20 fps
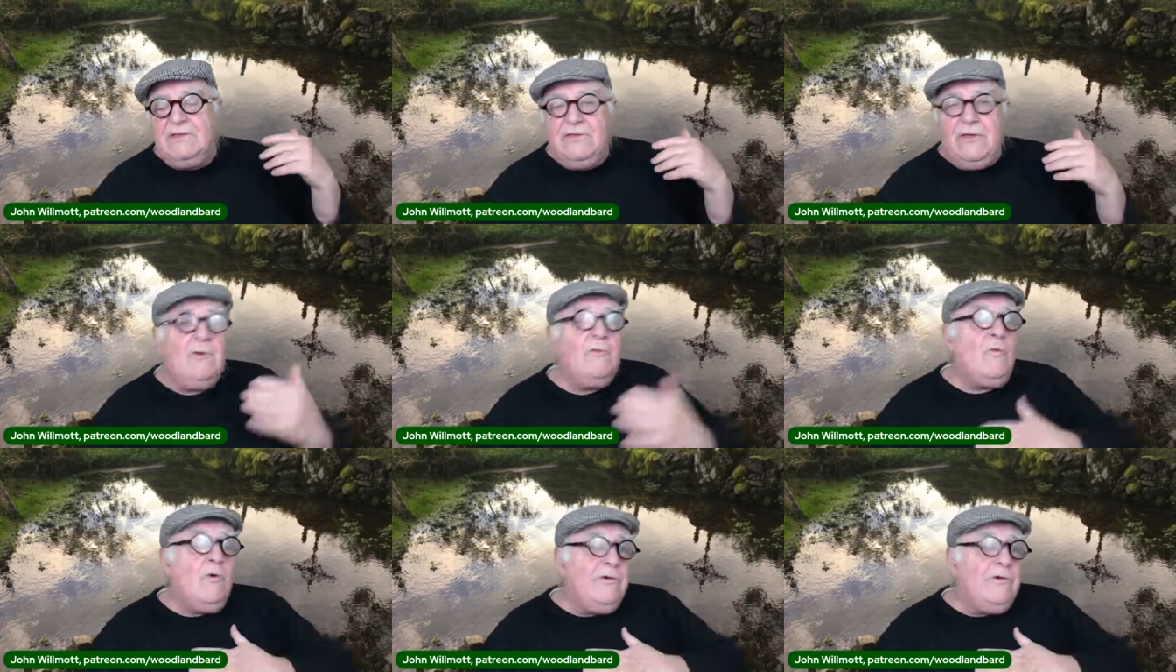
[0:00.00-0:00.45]

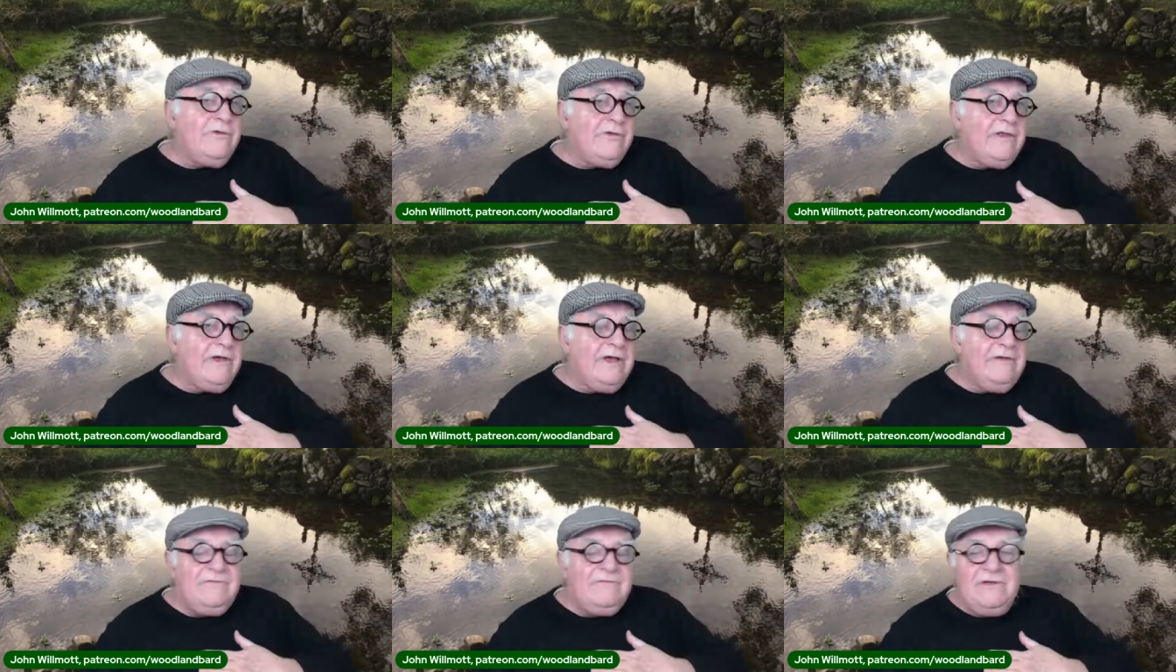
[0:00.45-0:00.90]
though I was
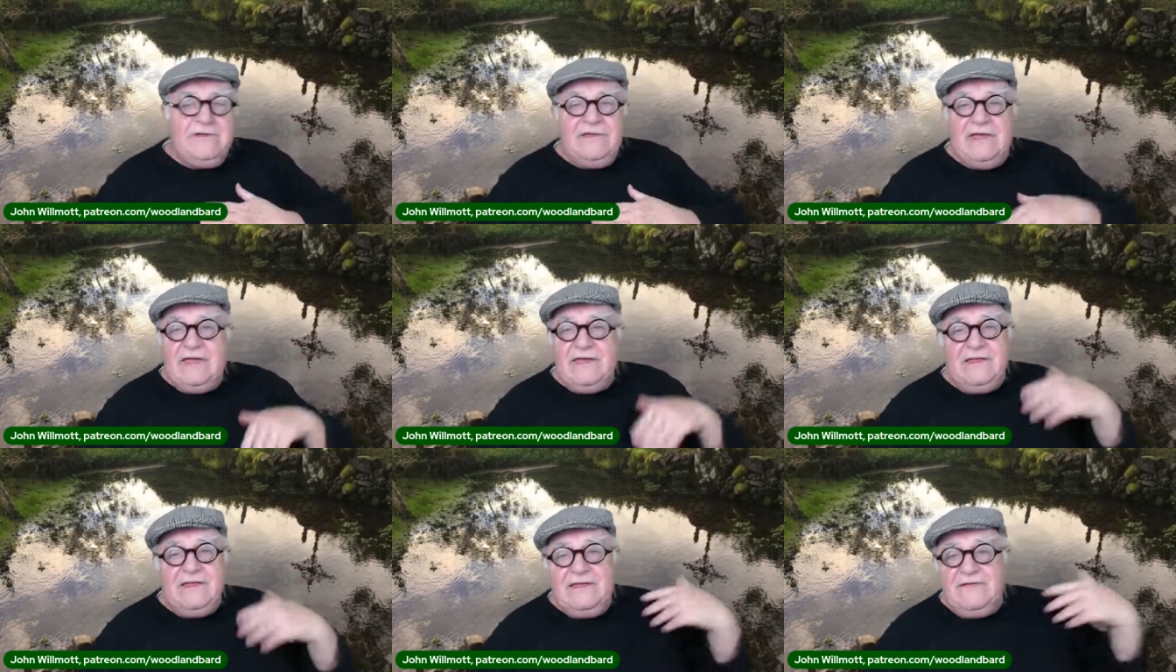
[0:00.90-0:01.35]
live
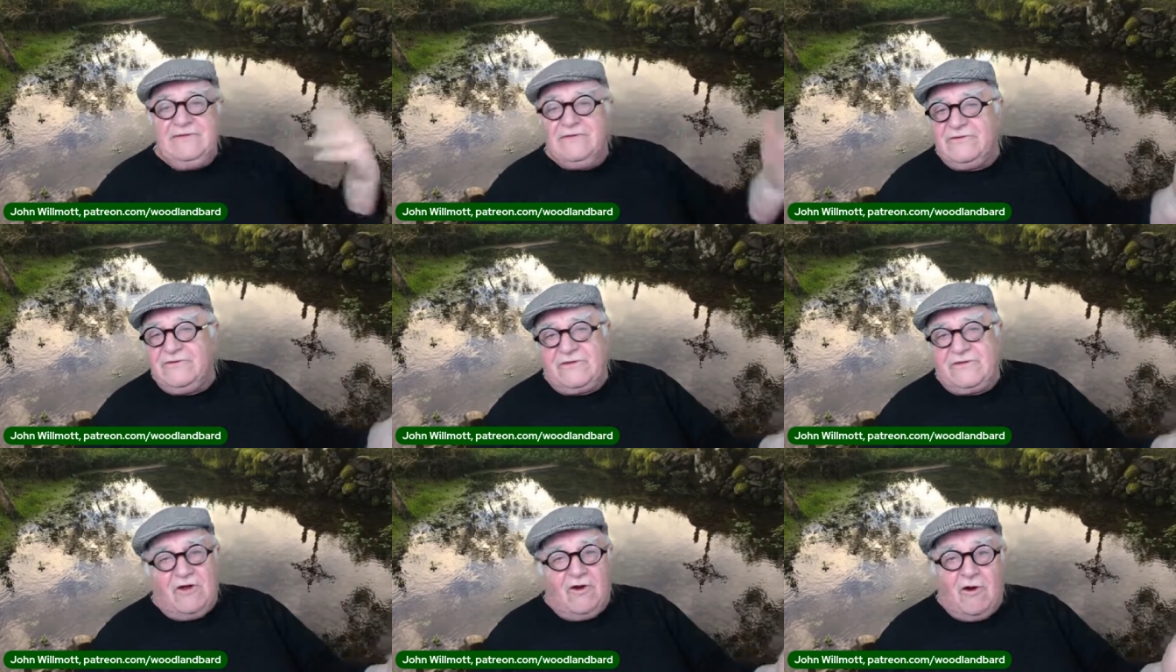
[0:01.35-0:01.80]
today. I didn't
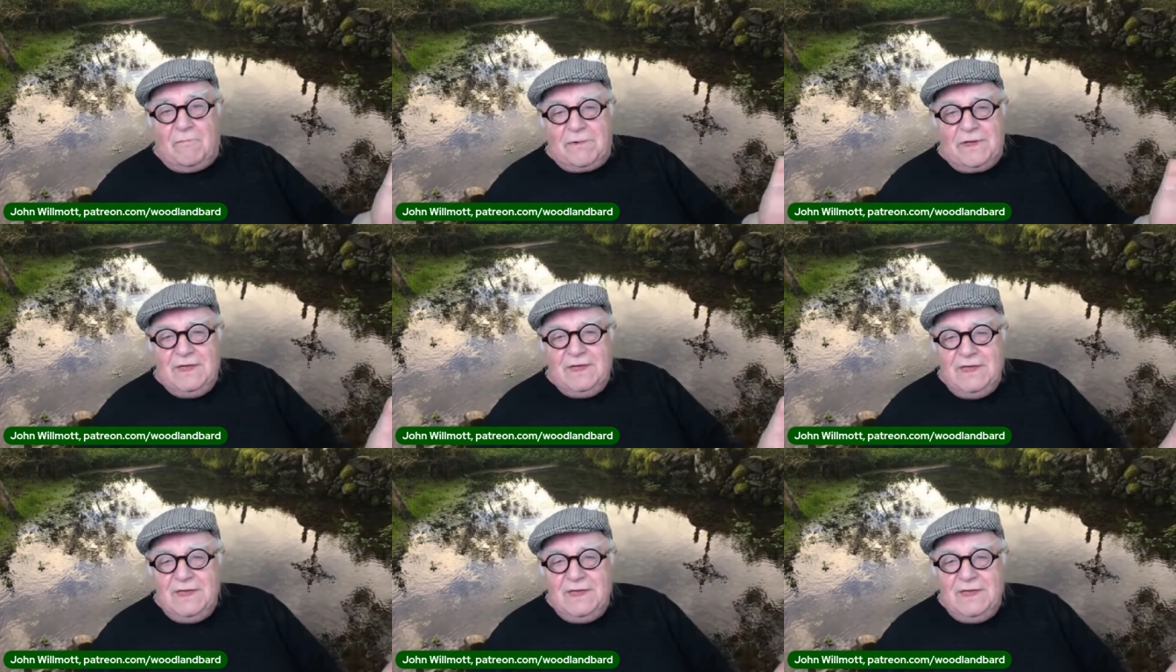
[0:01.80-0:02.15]
stop.